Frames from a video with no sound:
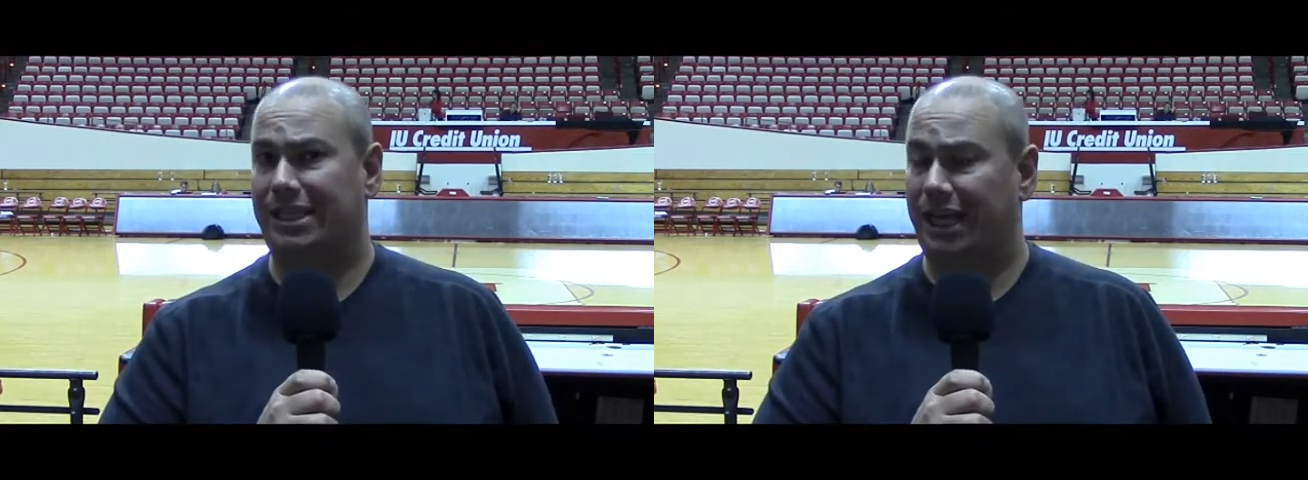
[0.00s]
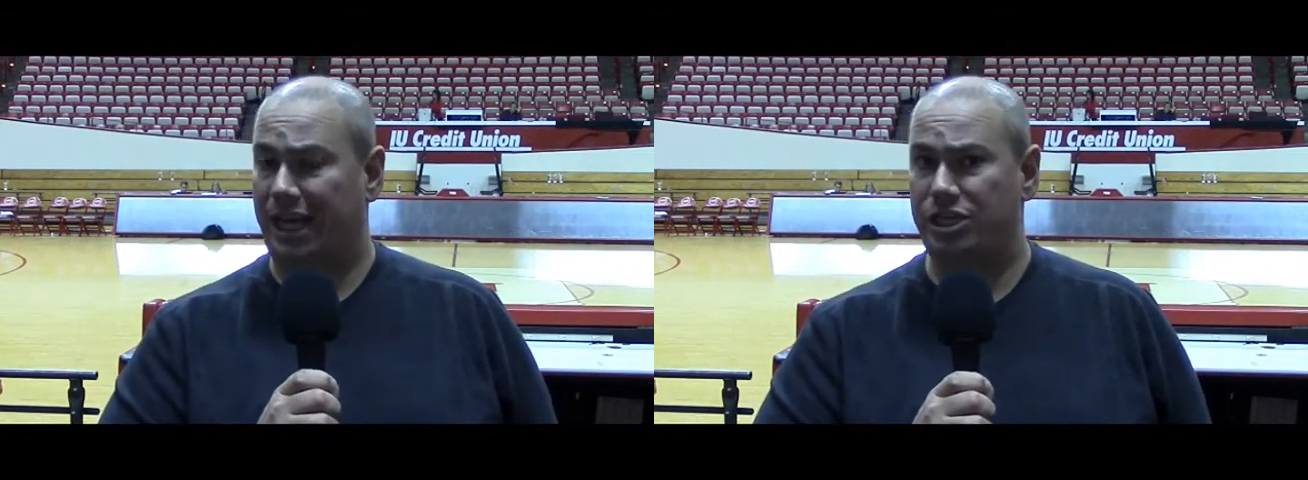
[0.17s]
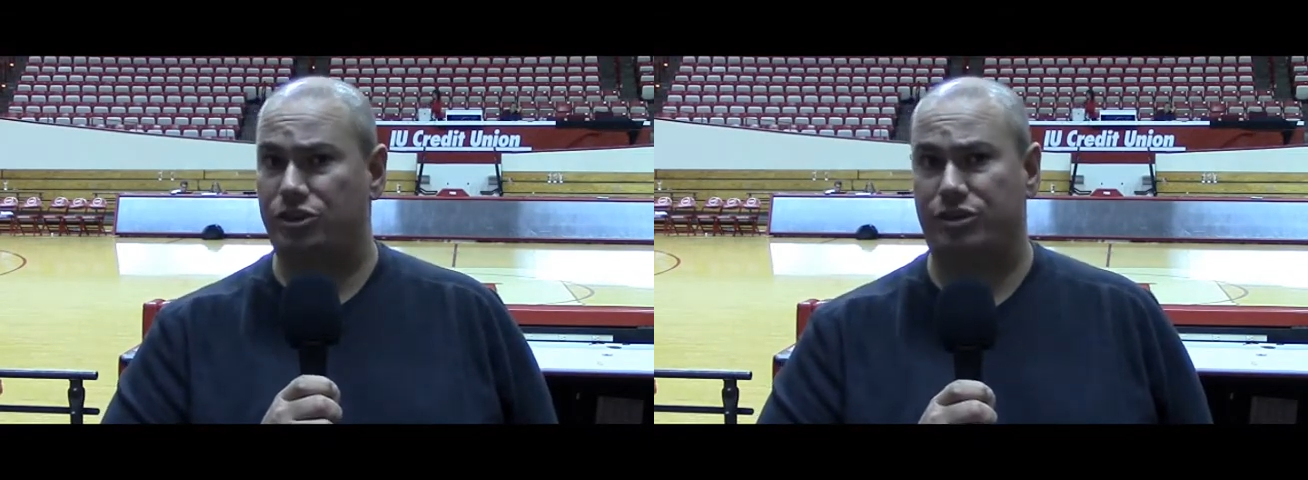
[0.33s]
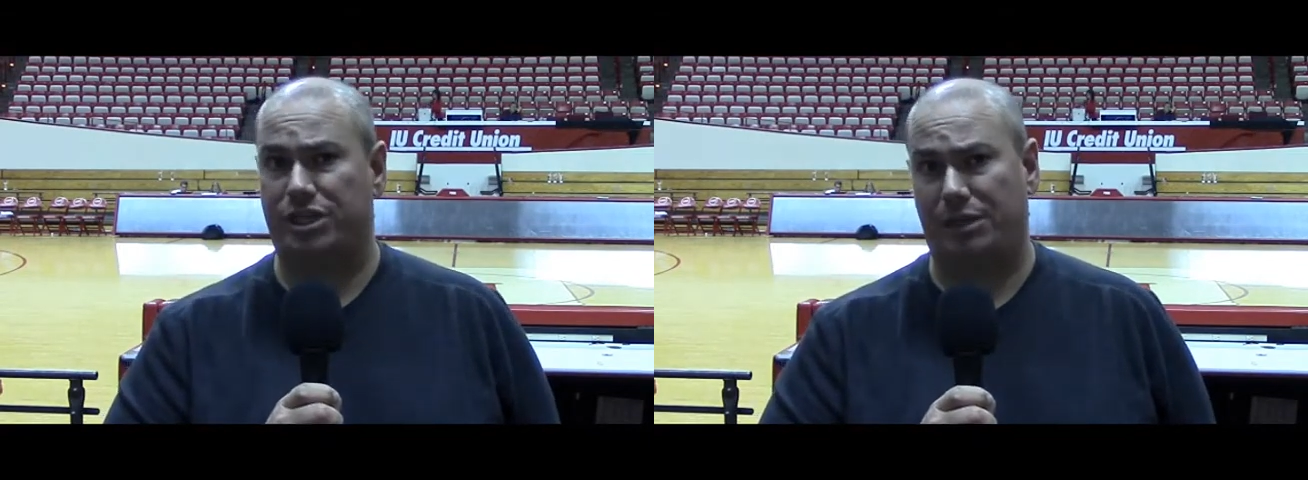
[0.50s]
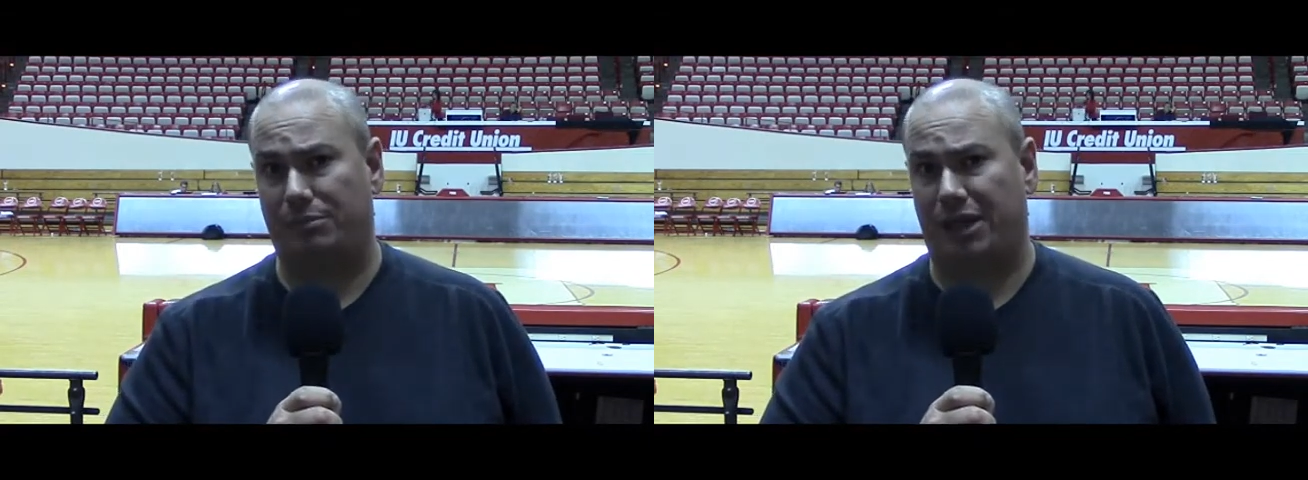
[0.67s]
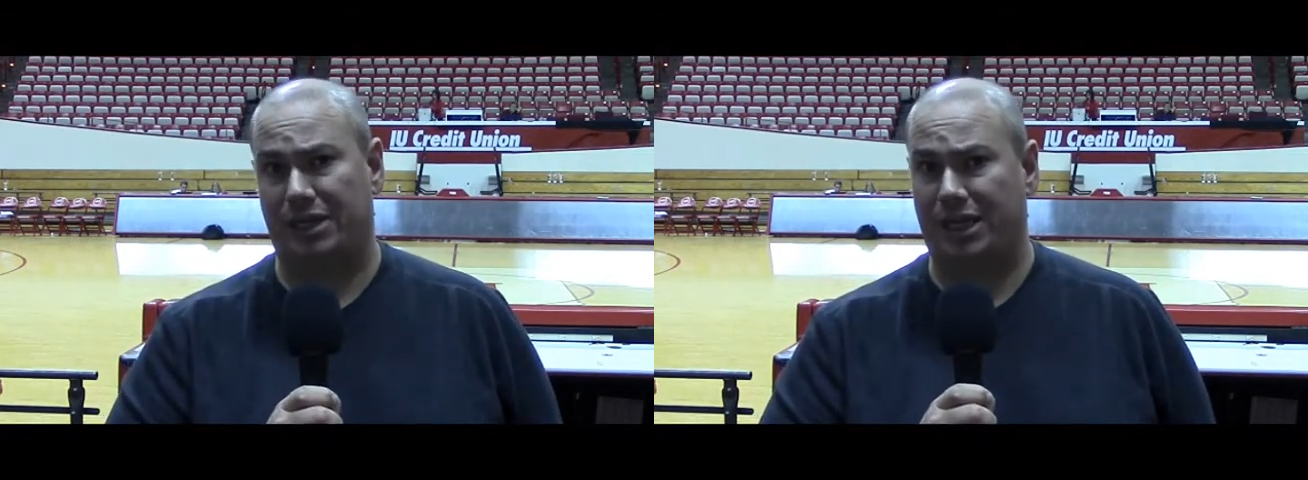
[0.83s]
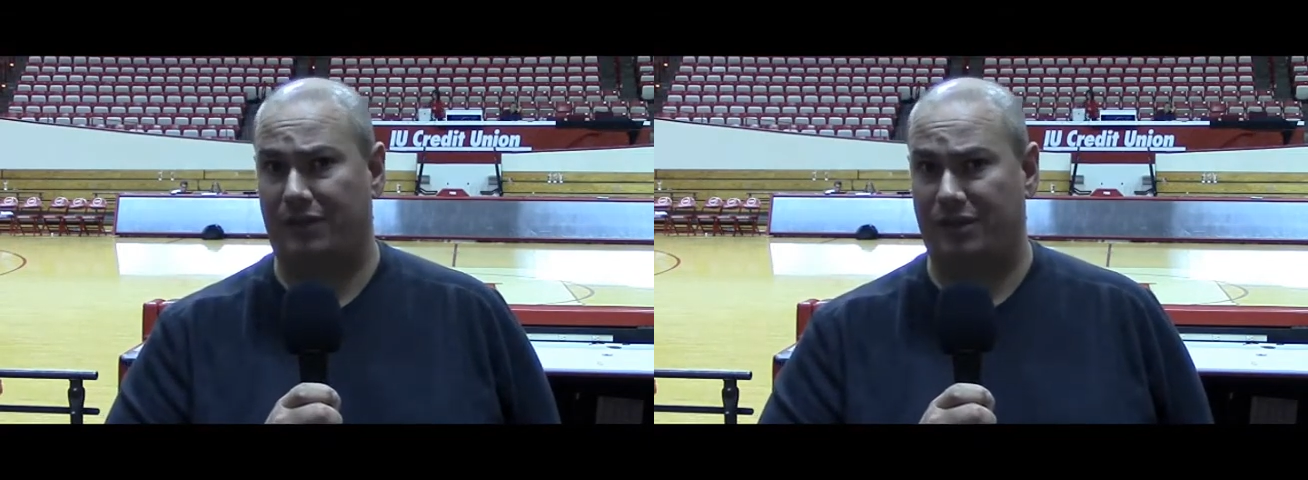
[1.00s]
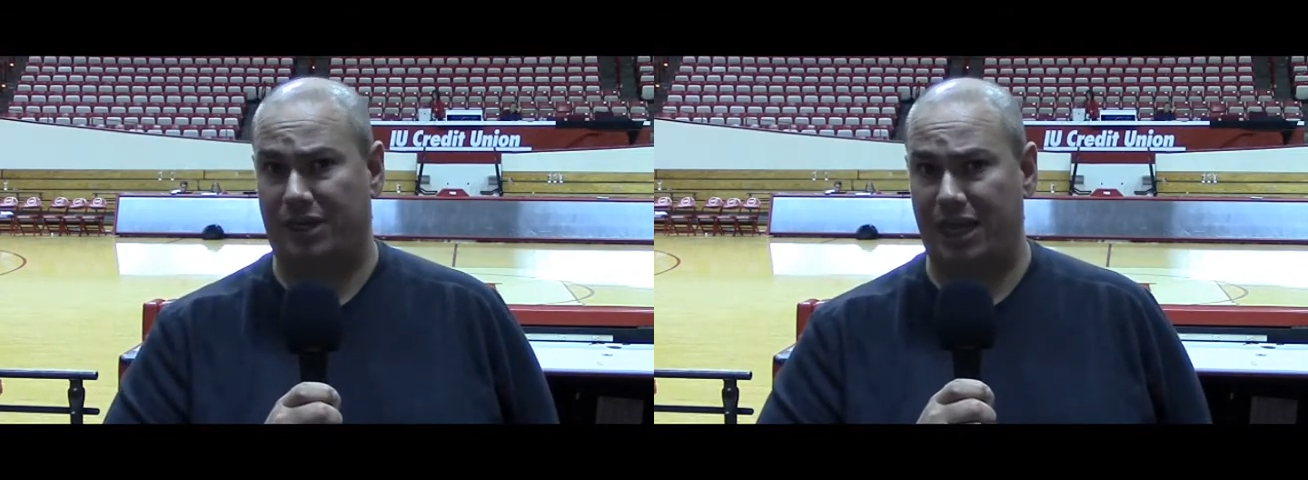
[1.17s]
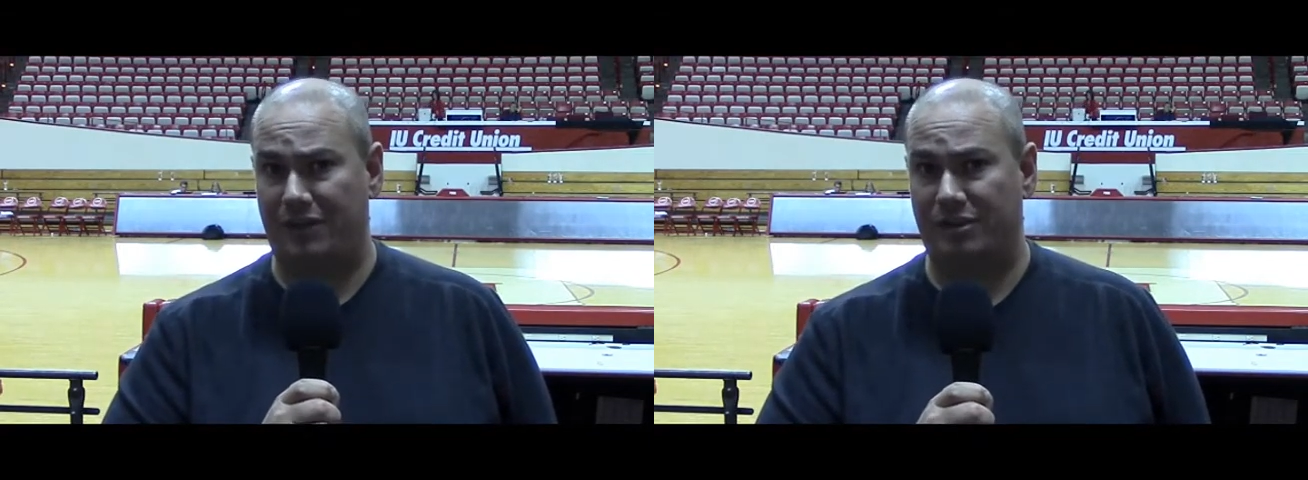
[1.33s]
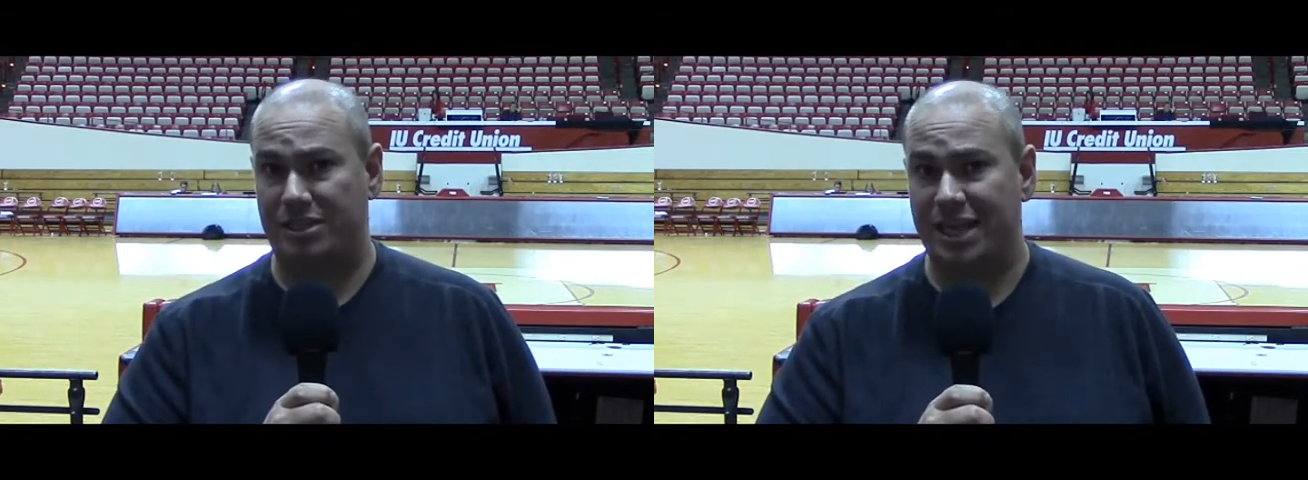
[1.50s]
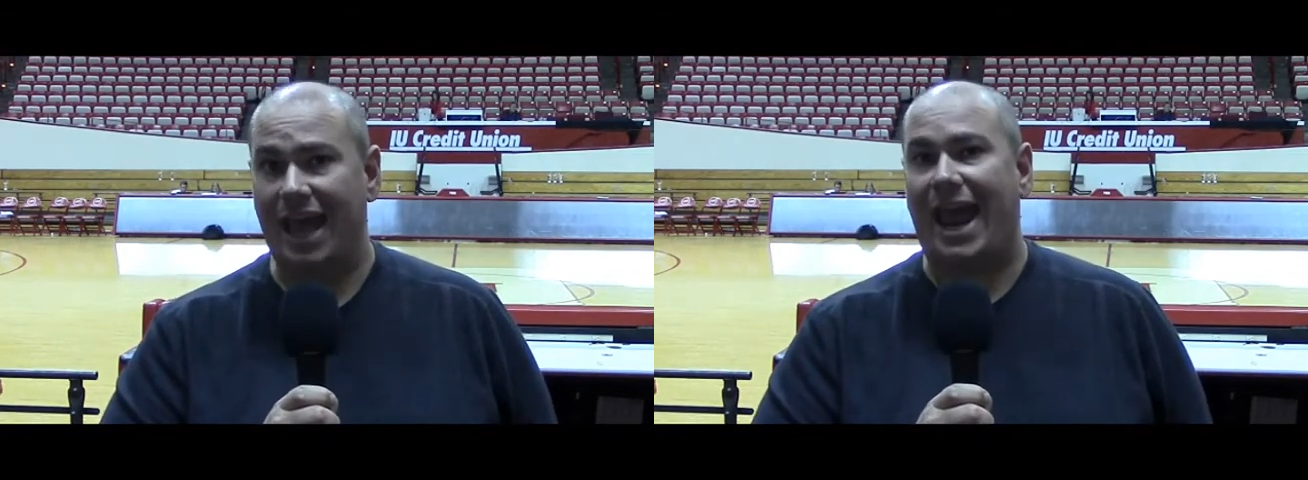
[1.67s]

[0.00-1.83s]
that injured teammate Devin Davis